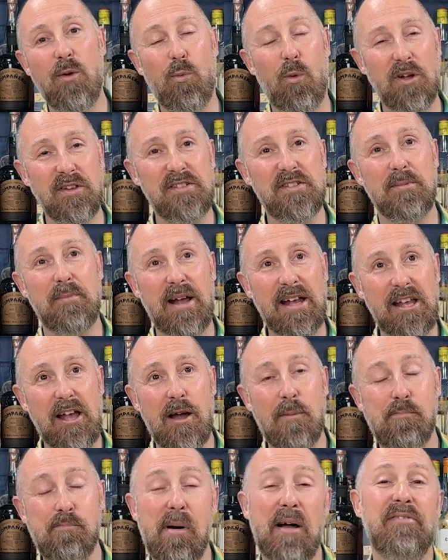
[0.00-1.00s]
I want to make
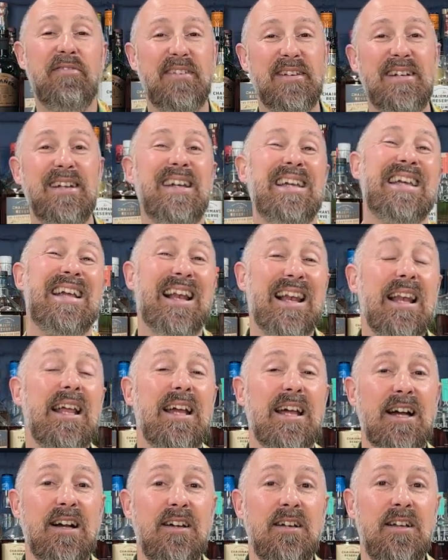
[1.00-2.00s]
abundantly
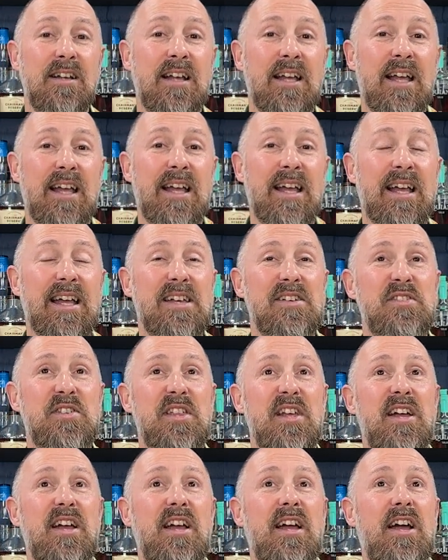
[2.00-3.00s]
clear is
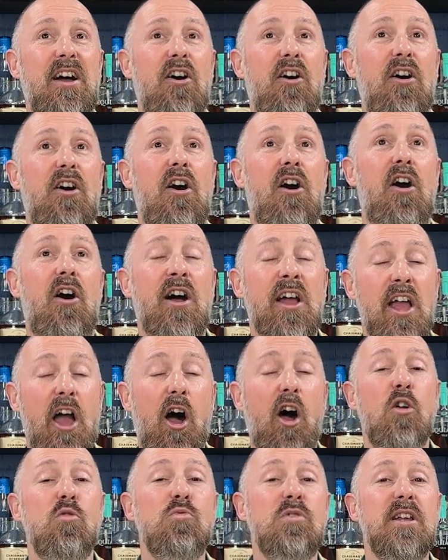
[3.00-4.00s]
that I
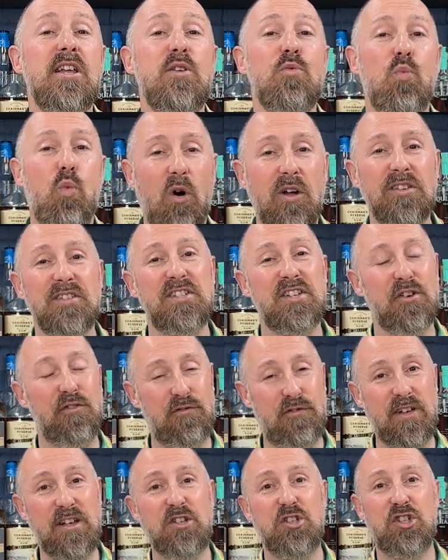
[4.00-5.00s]
only want to
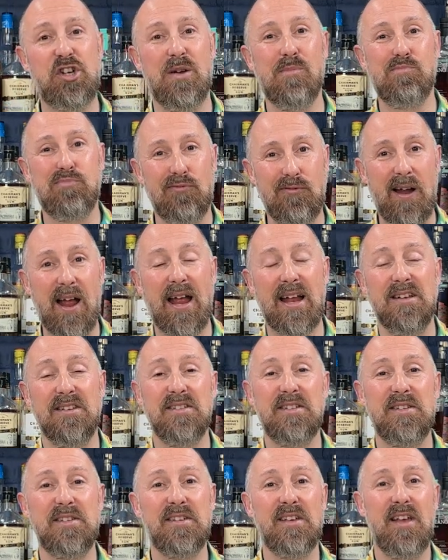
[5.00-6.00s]
feature
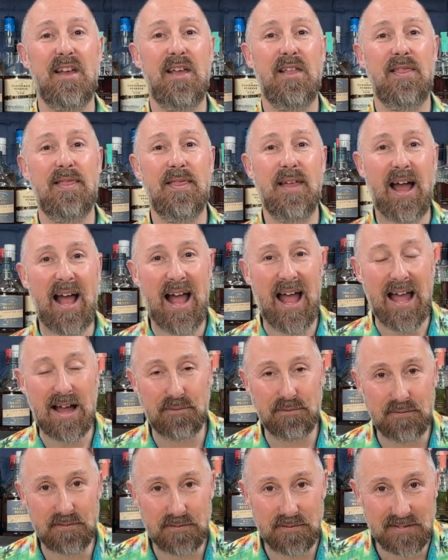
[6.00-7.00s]
brands that
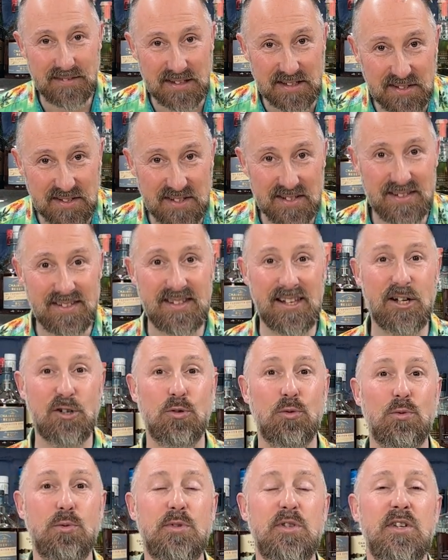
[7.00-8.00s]
have
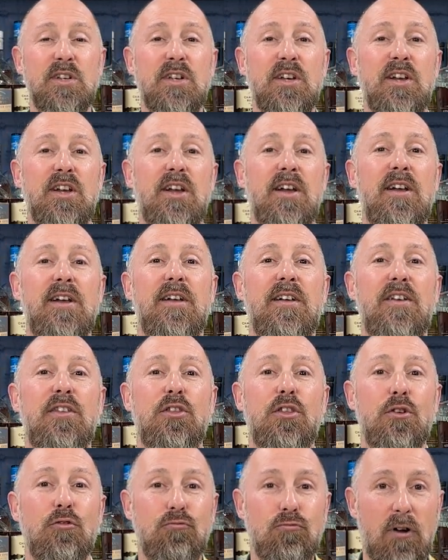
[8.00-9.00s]
distilled
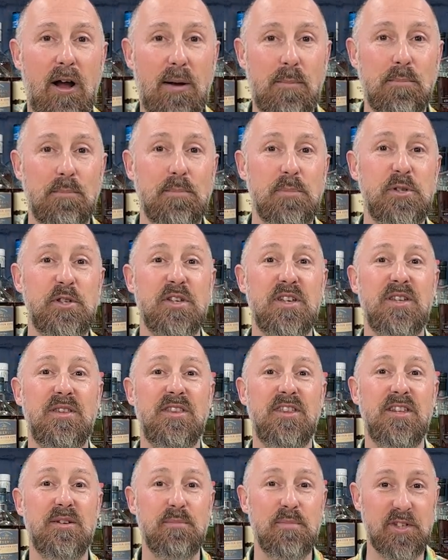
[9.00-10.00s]
the rums
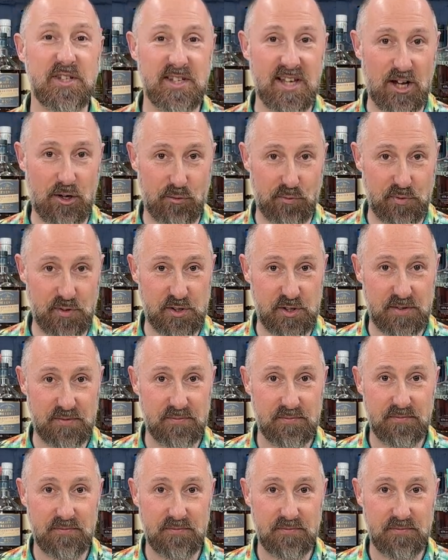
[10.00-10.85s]
themselves.